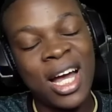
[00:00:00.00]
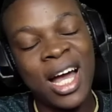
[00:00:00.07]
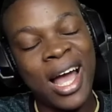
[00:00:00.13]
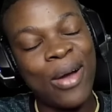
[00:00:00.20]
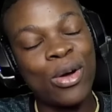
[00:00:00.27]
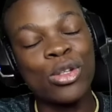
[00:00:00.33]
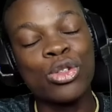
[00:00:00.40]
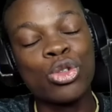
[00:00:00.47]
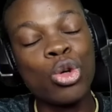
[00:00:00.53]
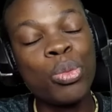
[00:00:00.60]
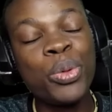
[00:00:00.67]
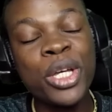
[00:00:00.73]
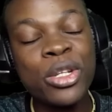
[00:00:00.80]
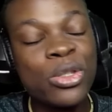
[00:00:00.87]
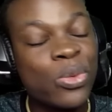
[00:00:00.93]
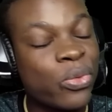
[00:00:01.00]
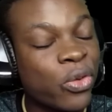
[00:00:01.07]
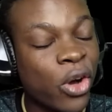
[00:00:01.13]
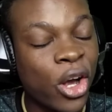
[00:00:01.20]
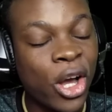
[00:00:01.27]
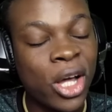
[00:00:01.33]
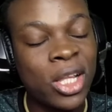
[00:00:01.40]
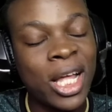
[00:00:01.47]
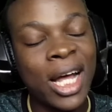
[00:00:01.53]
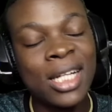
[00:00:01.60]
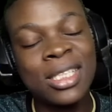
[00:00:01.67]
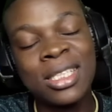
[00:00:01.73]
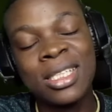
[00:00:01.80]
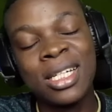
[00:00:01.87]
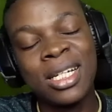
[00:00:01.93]
I was too big to forget
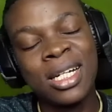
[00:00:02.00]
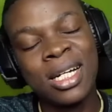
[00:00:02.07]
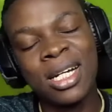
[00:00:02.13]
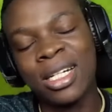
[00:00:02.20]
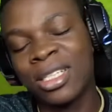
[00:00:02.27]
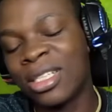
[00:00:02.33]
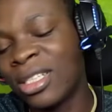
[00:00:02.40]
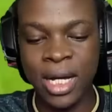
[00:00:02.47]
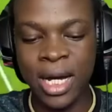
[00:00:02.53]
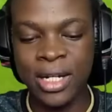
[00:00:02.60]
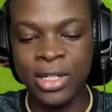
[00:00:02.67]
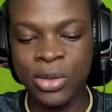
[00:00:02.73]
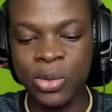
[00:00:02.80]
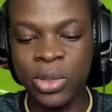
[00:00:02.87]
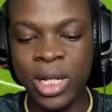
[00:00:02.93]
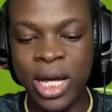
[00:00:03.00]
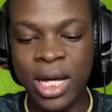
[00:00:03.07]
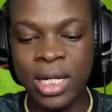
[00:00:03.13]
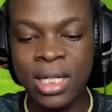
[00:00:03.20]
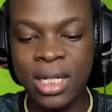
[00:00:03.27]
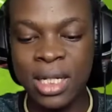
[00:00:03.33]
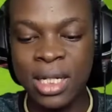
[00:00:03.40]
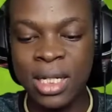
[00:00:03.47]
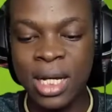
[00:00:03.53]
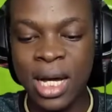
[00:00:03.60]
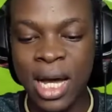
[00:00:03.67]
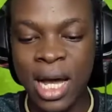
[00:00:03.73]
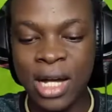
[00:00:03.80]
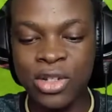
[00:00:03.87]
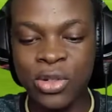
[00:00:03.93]
that uh, ah, Adiola
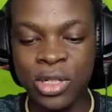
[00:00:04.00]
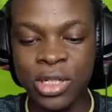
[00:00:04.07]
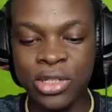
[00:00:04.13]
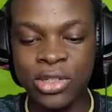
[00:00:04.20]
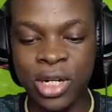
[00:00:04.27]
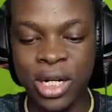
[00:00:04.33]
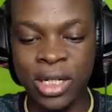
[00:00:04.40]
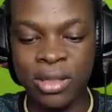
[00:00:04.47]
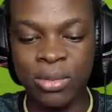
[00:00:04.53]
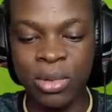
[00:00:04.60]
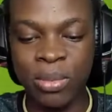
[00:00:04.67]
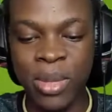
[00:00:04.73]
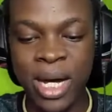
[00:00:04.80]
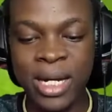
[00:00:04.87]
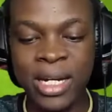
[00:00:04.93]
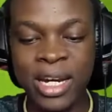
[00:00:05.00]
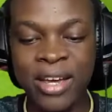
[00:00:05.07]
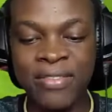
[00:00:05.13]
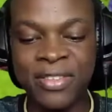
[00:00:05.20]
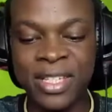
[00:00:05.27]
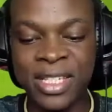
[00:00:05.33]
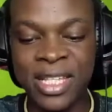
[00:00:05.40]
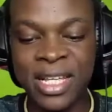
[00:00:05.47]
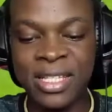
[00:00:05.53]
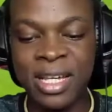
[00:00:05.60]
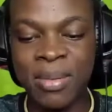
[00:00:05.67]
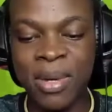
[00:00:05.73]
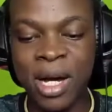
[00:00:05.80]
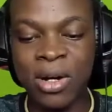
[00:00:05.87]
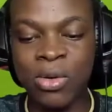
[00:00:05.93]
actually tried. The man left the
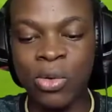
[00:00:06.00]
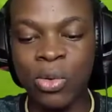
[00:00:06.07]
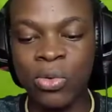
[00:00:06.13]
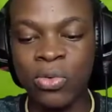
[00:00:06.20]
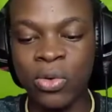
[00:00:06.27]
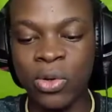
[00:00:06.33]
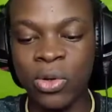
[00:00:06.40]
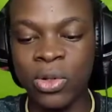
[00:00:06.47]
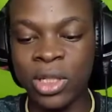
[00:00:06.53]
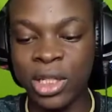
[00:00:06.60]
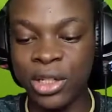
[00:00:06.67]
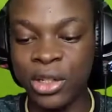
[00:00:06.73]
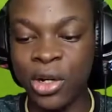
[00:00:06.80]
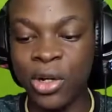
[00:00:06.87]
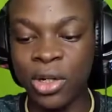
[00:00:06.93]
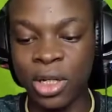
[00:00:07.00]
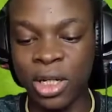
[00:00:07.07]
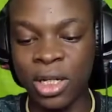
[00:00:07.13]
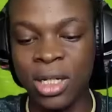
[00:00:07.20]
centre back room for the young.